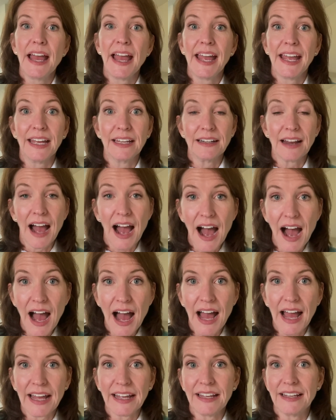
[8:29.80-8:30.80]
And
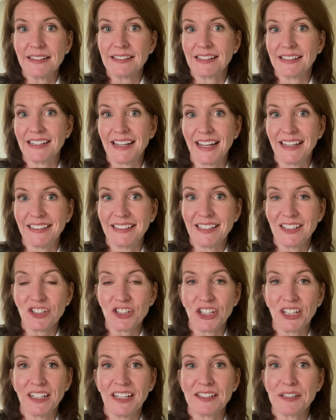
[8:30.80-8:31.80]
I, as a
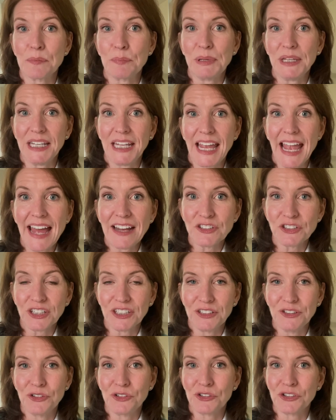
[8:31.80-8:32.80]
dietitian, as a pediatric
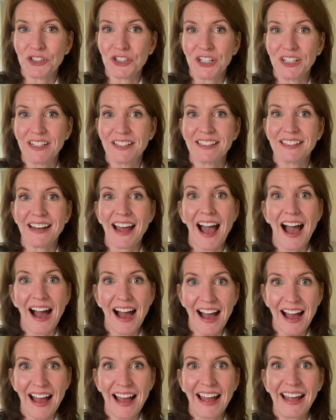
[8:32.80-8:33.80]
nutritionist,
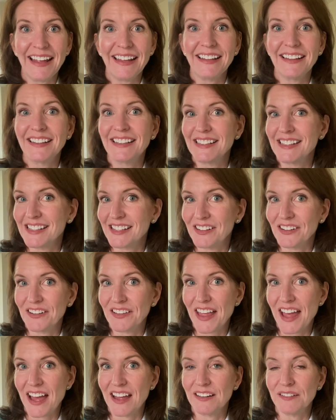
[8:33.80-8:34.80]
I consider
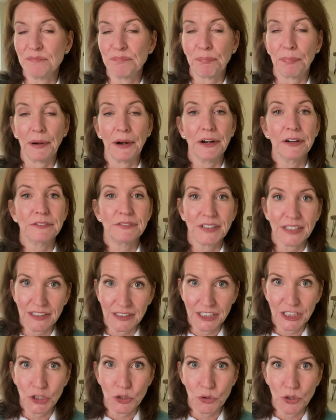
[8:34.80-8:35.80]
that
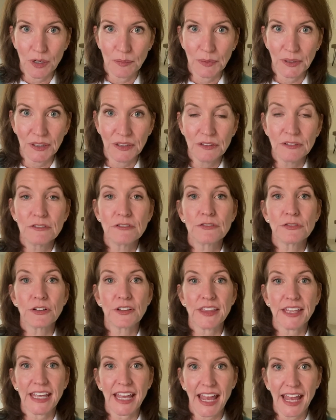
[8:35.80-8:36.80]
perfectly normal for
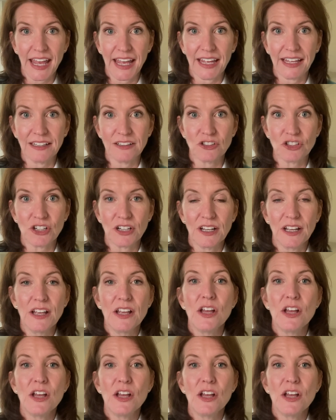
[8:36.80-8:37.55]
the age.